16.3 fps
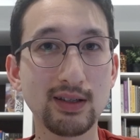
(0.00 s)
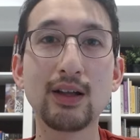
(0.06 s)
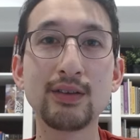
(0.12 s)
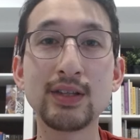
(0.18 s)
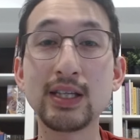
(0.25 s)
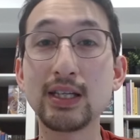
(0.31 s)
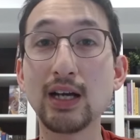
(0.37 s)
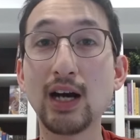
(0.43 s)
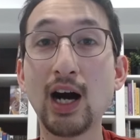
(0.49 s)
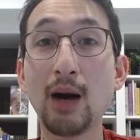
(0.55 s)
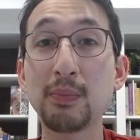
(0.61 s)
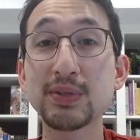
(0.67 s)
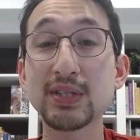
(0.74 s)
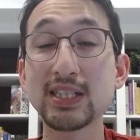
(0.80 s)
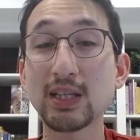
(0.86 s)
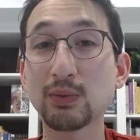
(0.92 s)
The
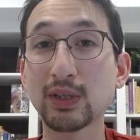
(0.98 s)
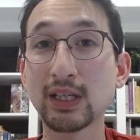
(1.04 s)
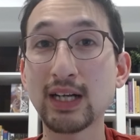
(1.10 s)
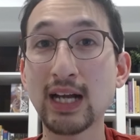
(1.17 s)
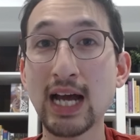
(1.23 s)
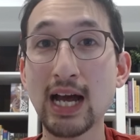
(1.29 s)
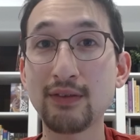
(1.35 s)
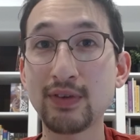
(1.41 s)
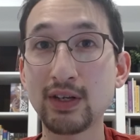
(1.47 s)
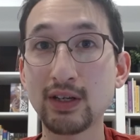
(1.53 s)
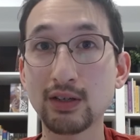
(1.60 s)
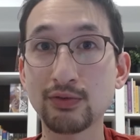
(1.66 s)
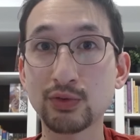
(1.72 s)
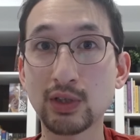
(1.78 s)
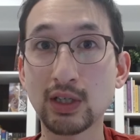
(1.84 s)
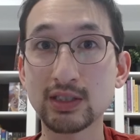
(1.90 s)
option that we're going to have here
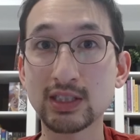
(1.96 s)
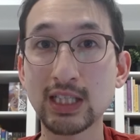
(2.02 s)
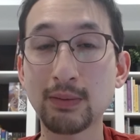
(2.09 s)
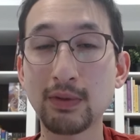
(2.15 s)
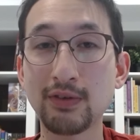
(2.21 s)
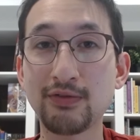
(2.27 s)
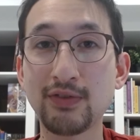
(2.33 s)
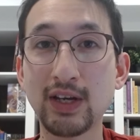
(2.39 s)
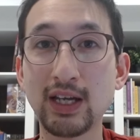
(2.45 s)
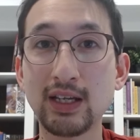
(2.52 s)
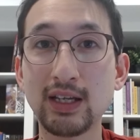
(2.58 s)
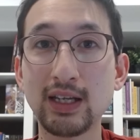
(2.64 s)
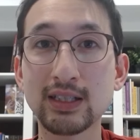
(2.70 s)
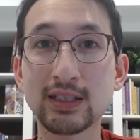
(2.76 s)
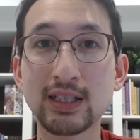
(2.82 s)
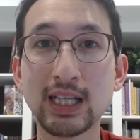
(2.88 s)
for our Summon Fae is
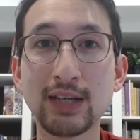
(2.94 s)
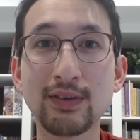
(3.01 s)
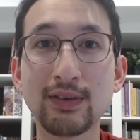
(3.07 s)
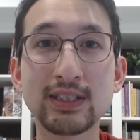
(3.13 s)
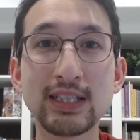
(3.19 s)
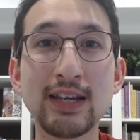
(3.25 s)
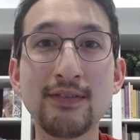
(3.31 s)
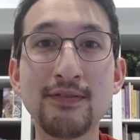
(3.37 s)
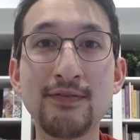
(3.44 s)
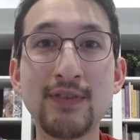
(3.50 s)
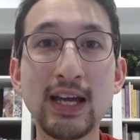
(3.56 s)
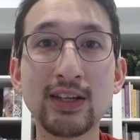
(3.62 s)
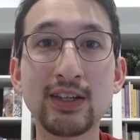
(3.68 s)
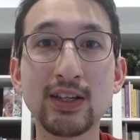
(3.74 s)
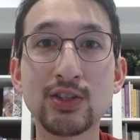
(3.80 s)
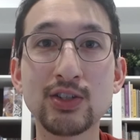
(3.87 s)
going to give us
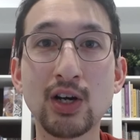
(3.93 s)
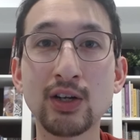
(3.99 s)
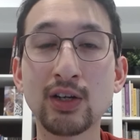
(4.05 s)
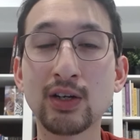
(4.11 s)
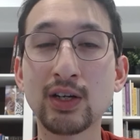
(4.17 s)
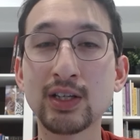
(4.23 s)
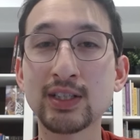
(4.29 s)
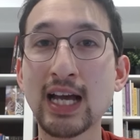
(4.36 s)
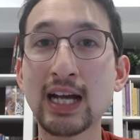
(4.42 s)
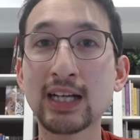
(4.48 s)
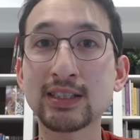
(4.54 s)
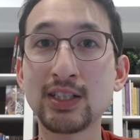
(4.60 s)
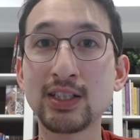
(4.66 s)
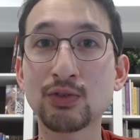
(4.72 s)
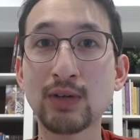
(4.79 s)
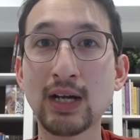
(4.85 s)
advantage on our attacks
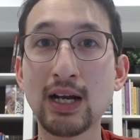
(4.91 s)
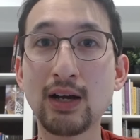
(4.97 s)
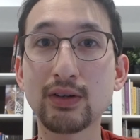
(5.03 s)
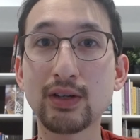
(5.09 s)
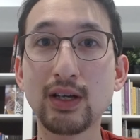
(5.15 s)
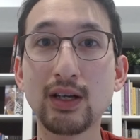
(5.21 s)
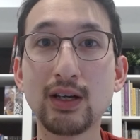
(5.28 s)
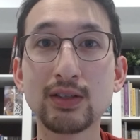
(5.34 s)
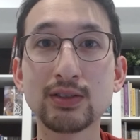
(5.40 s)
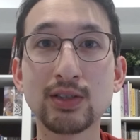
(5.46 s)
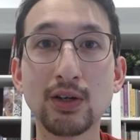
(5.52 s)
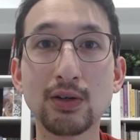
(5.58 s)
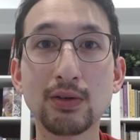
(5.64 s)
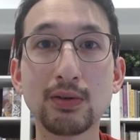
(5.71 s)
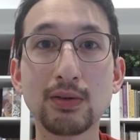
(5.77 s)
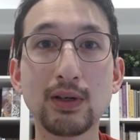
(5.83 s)
each round.
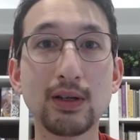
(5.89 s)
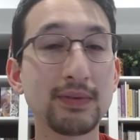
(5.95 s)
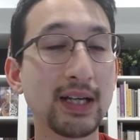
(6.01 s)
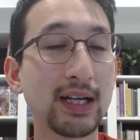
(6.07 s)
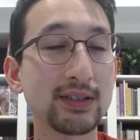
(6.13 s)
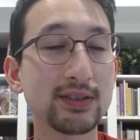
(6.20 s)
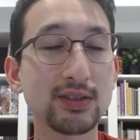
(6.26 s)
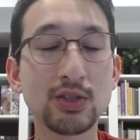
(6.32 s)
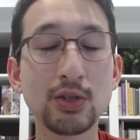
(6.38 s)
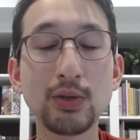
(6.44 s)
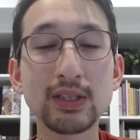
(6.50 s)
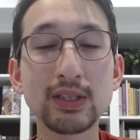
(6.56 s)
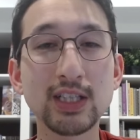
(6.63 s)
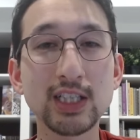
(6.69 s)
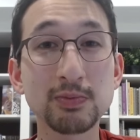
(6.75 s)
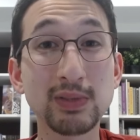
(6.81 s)
So that's
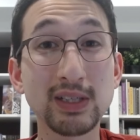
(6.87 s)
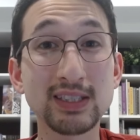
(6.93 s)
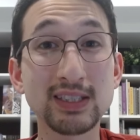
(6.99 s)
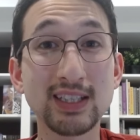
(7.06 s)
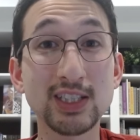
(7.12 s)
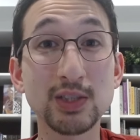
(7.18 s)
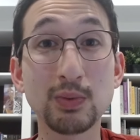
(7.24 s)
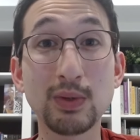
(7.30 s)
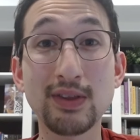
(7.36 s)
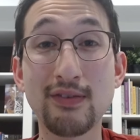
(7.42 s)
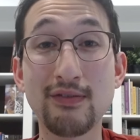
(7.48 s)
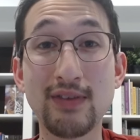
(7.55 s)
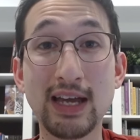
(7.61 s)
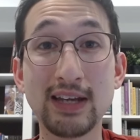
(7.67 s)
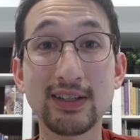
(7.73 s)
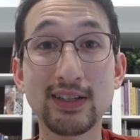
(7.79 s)
2d6 plus 6 with
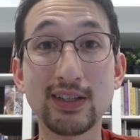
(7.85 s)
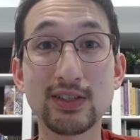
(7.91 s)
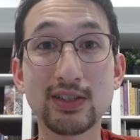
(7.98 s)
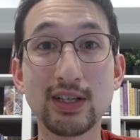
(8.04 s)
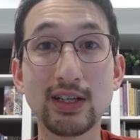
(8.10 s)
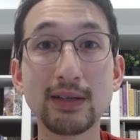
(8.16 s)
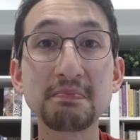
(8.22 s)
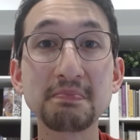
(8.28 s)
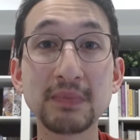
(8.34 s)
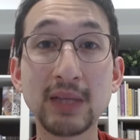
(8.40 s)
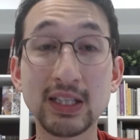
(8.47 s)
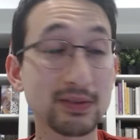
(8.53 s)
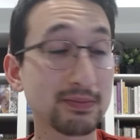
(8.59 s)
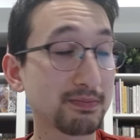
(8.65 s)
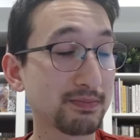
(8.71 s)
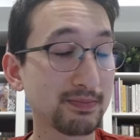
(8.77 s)
advantage. That's
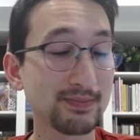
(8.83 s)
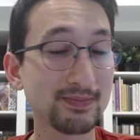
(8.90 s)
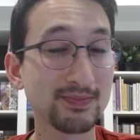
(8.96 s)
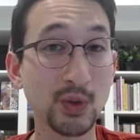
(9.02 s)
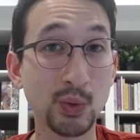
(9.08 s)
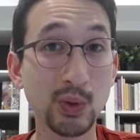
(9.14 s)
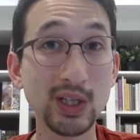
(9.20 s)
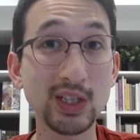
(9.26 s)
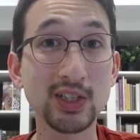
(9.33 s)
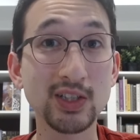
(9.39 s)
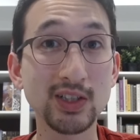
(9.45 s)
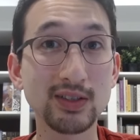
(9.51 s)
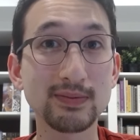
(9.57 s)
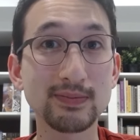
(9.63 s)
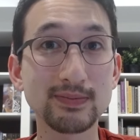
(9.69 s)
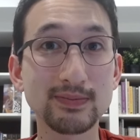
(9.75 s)
quite good.
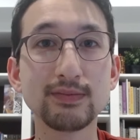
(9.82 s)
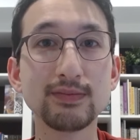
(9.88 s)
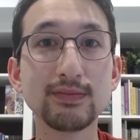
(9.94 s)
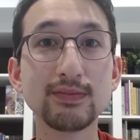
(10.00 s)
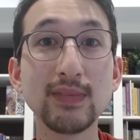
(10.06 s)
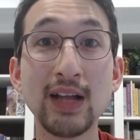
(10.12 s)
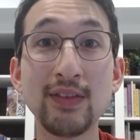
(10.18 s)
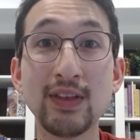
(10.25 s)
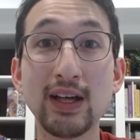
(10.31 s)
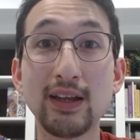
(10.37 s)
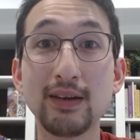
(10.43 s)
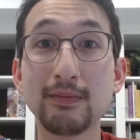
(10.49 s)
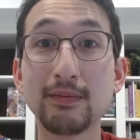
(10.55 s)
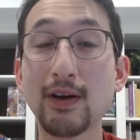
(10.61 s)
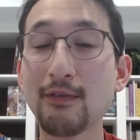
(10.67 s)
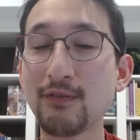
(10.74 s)
And then
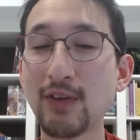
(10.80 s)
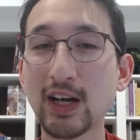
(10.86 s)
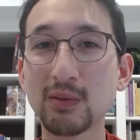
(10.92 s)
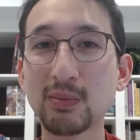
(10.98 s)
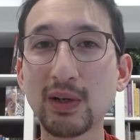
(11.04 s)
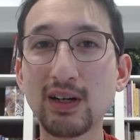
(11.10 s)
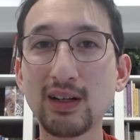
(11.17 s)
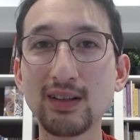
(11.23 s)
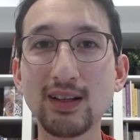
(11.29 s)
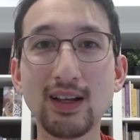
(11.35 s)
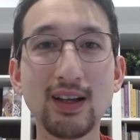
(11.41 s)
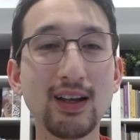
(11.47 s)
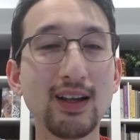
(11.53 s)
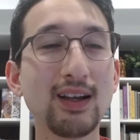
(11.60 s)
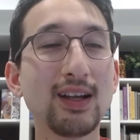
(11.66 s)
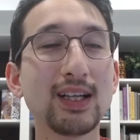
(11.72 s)
Fireball,
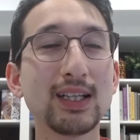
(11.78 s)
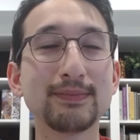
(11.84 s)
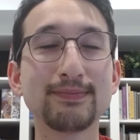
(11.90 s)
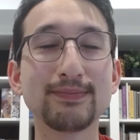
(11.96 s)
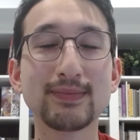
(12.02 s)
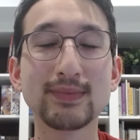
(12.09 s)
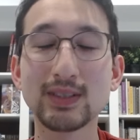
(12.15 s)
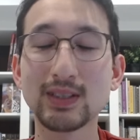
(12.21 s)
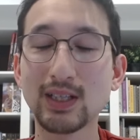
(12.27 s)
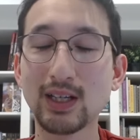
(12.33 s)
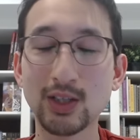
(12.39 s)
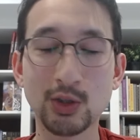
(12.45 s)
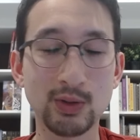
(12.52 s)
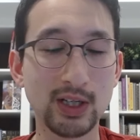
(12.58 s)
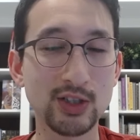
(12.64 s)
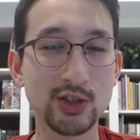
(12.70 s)

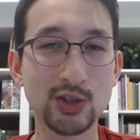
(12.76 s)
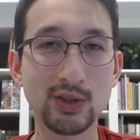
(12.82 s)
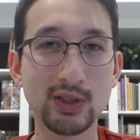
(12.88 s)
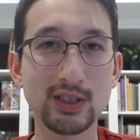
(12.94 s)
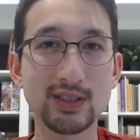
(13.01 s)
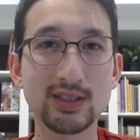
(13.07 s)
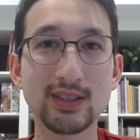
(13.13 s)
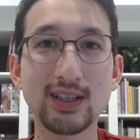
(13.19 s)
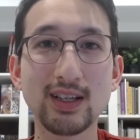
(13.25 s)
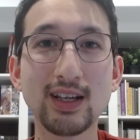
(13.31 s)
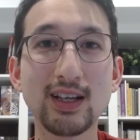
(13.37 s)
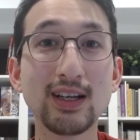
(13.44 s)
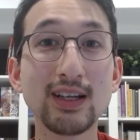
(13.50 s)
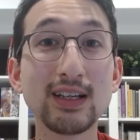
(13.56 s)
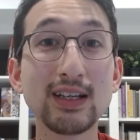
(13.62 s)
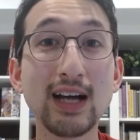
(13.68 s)
great choice.
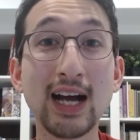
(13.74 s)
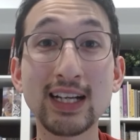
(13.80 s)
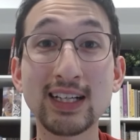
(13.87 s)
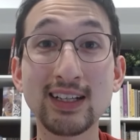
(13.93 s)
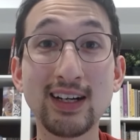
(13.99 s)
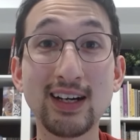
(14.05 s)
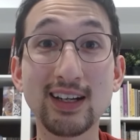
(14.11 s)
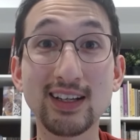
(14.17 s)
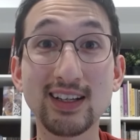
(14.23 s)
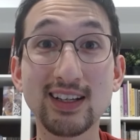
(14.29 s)
Iconic.